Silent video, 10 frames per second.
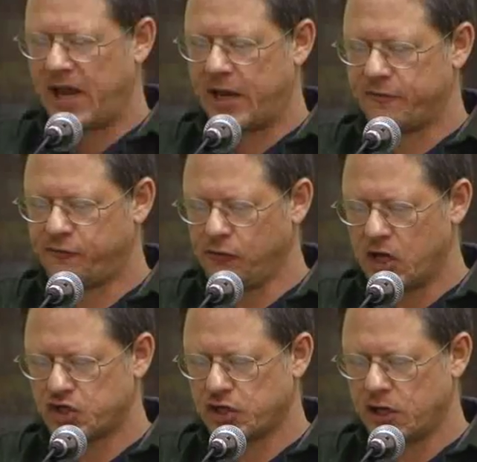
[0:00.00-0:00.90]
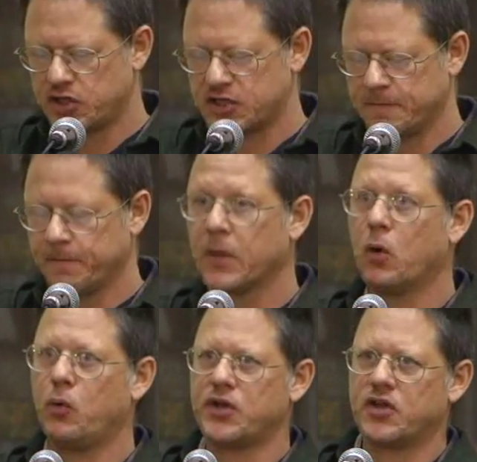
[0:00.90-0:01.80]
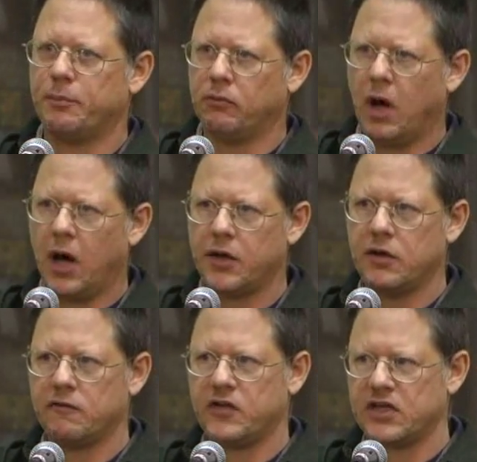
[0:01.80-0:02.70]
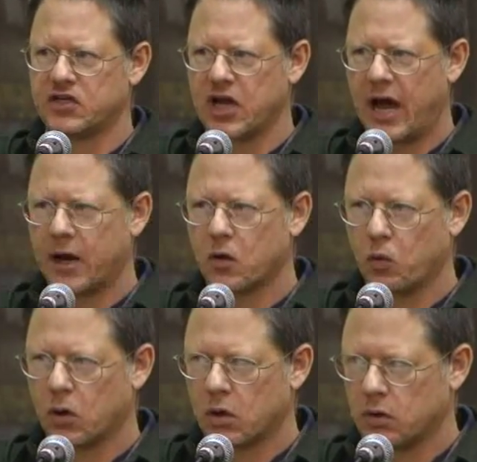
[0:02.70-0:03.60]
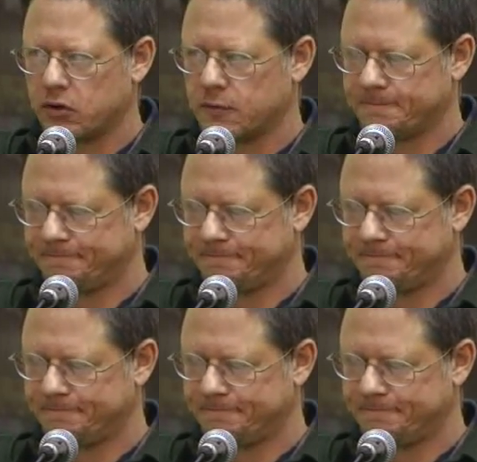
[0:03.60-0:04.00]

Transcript: and flushed us with the blood of the entire world.